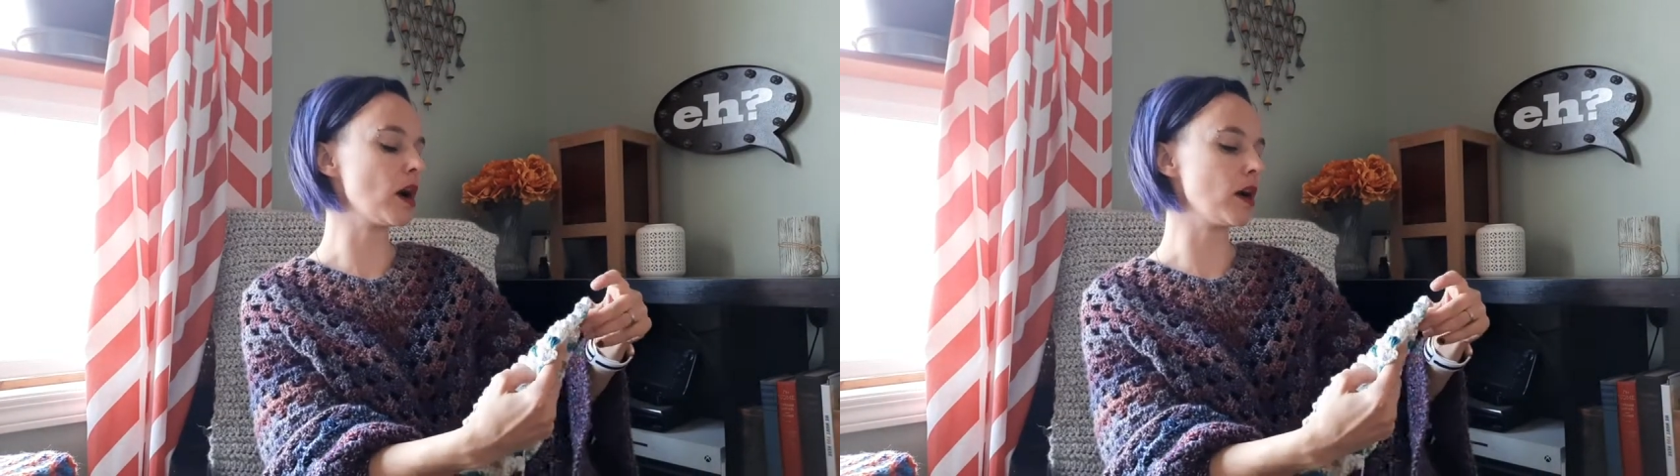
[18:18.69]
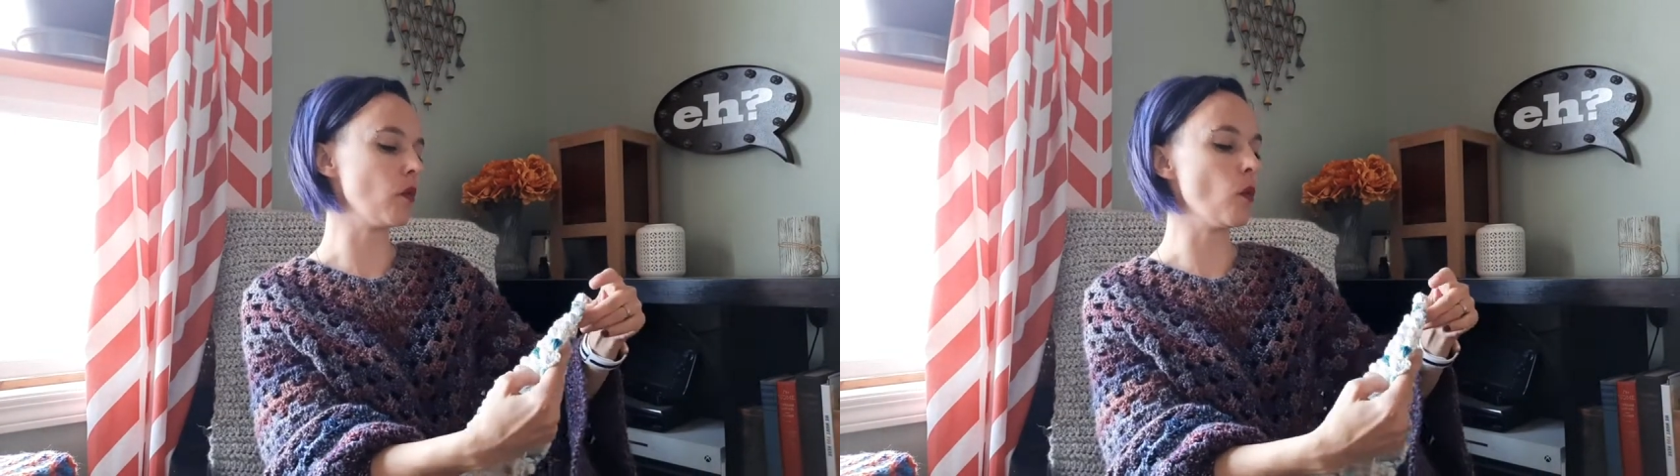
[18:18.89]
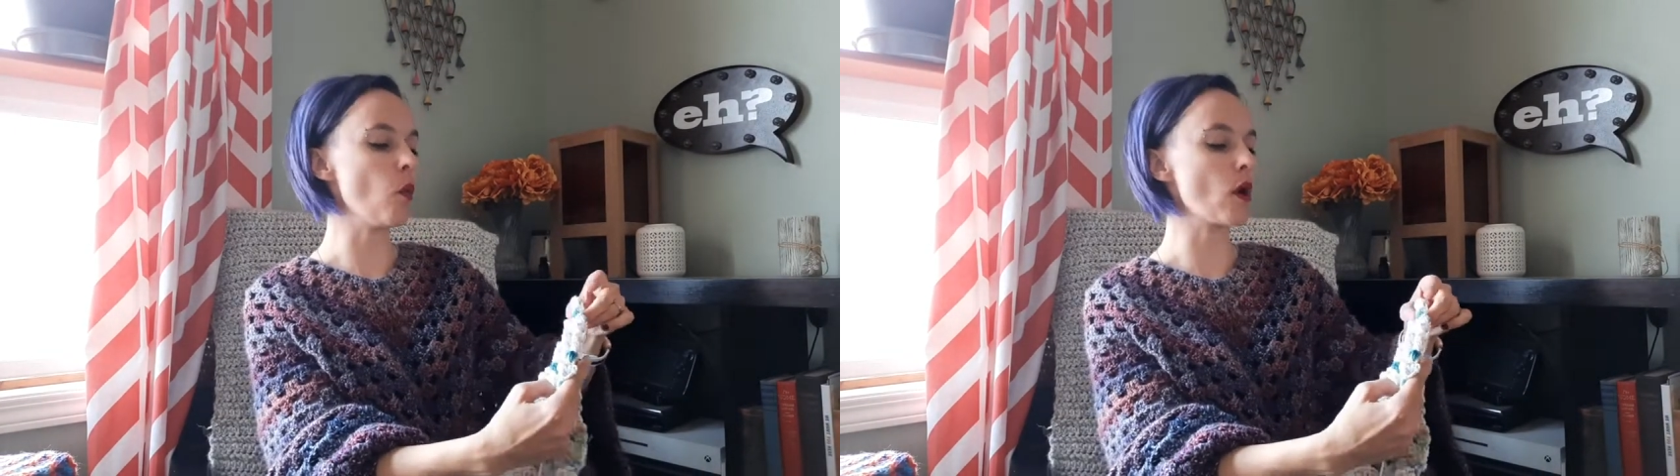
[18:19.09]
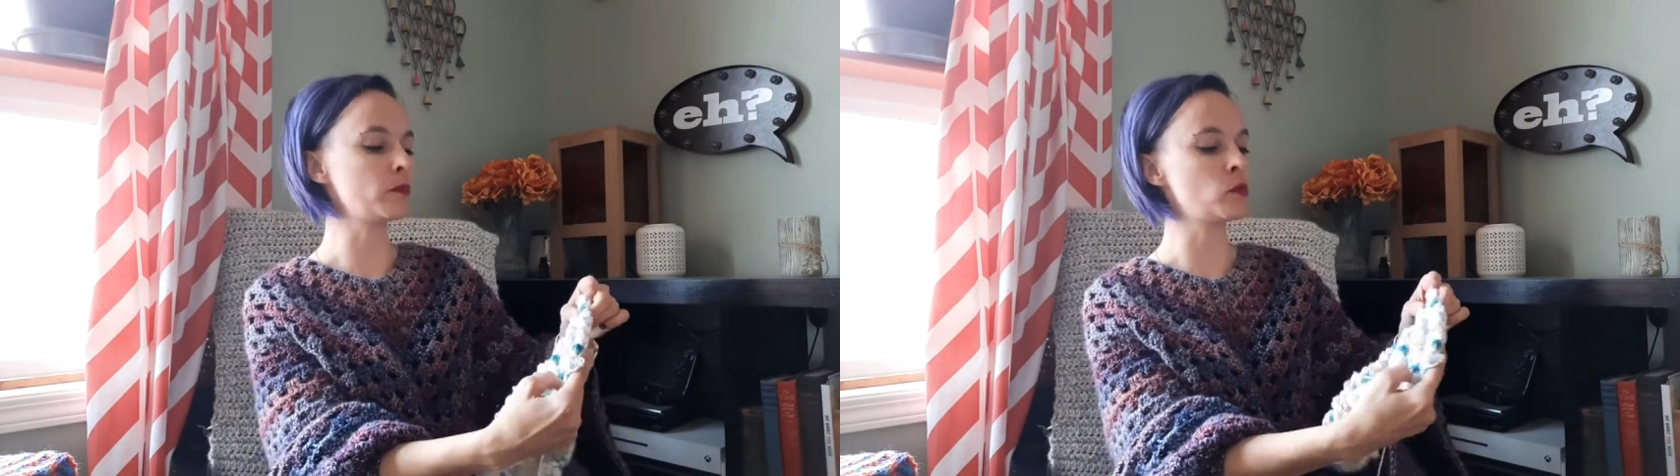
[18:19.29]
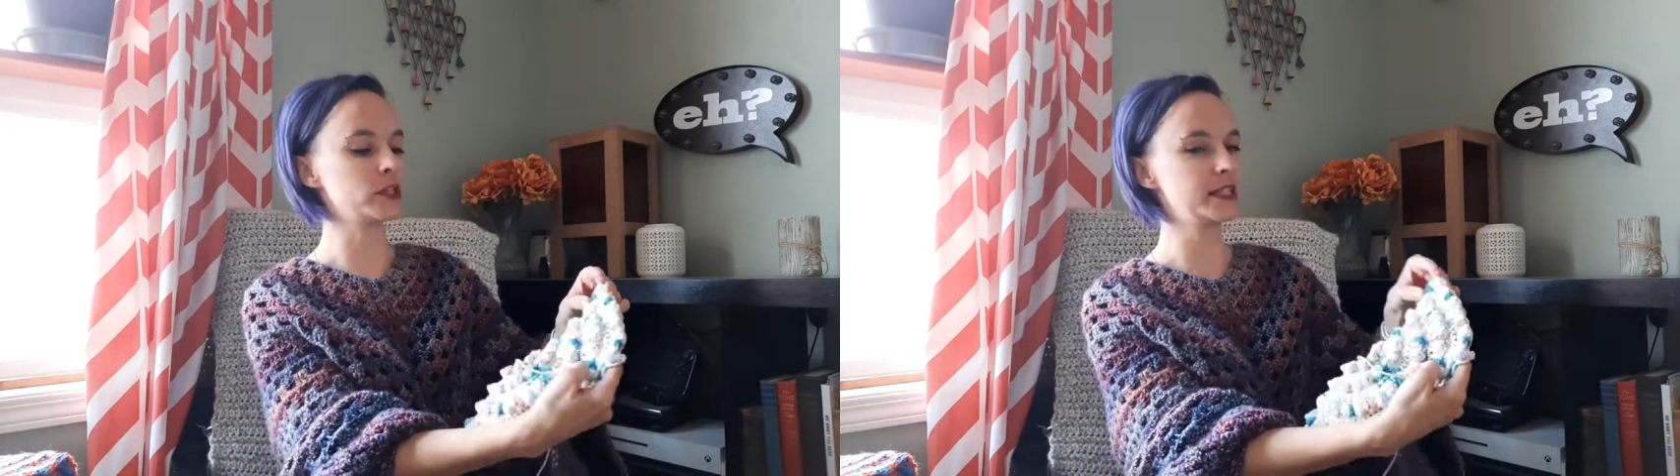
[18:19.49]
one
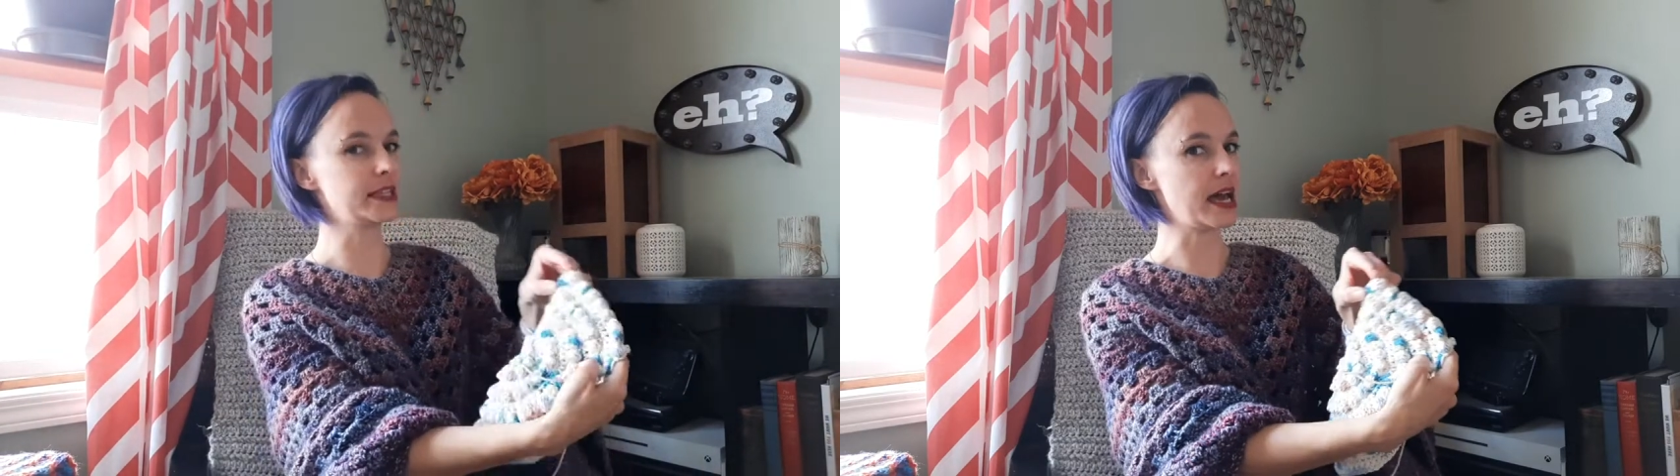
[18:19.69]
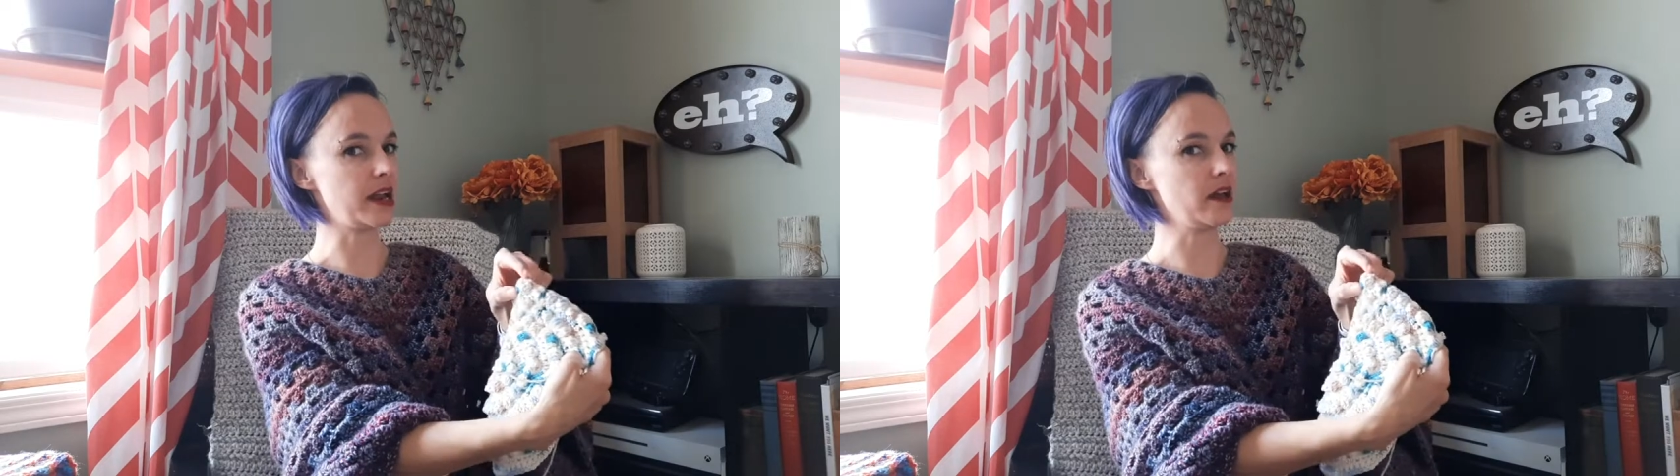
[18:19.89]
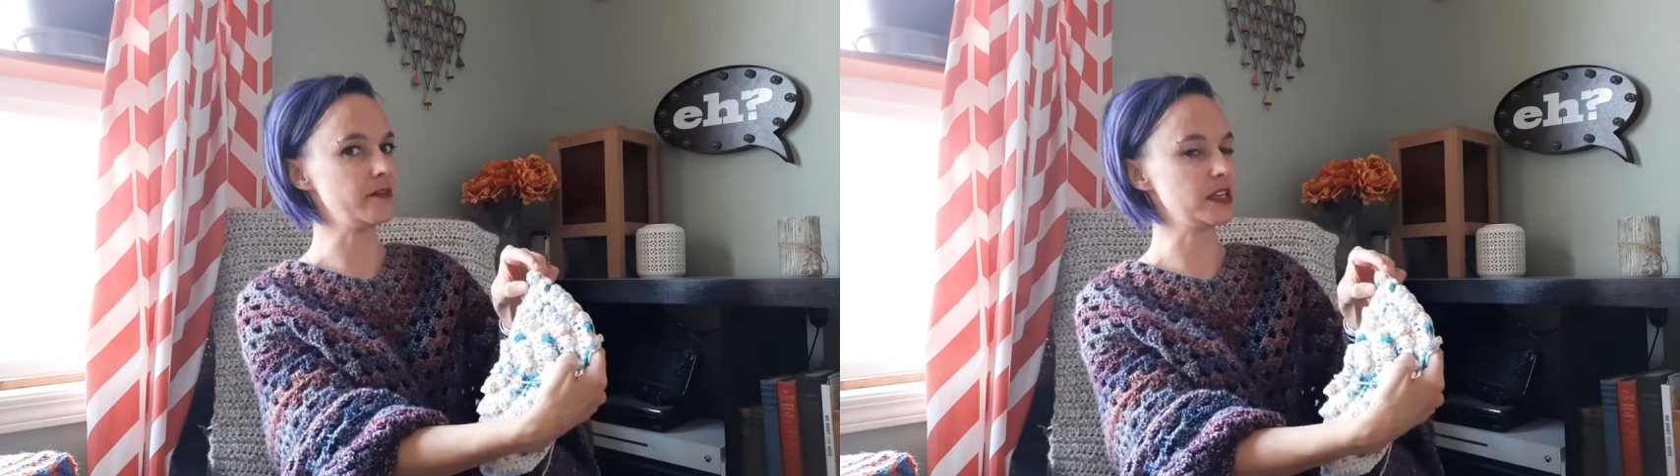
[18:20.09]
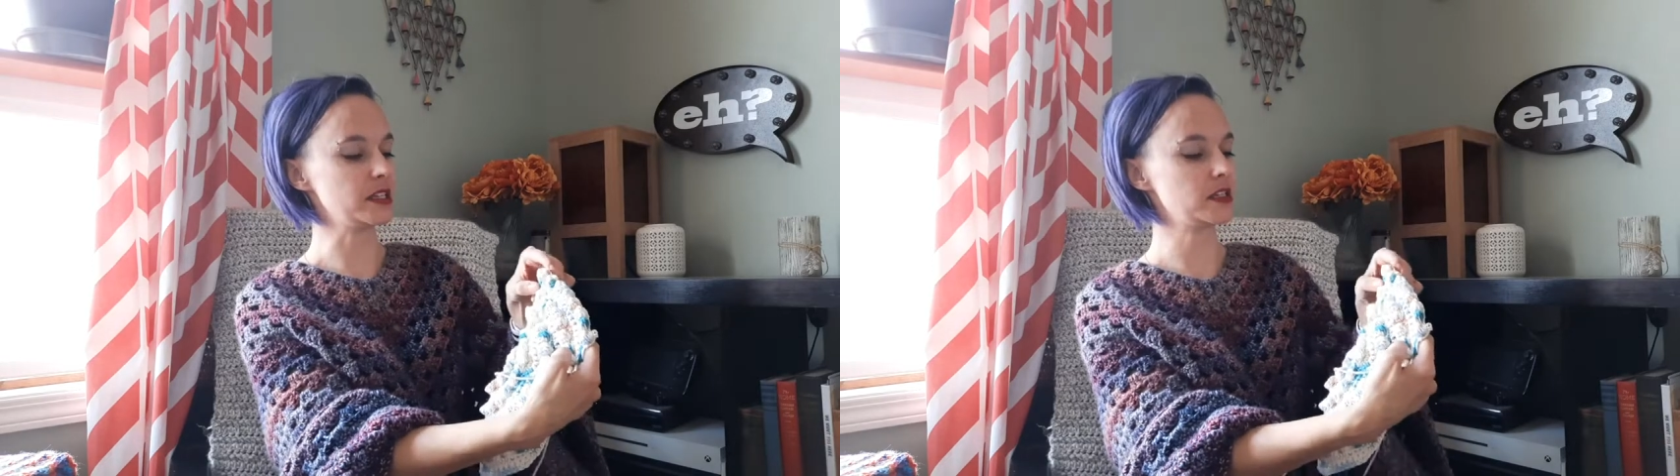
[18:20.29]
more set of this.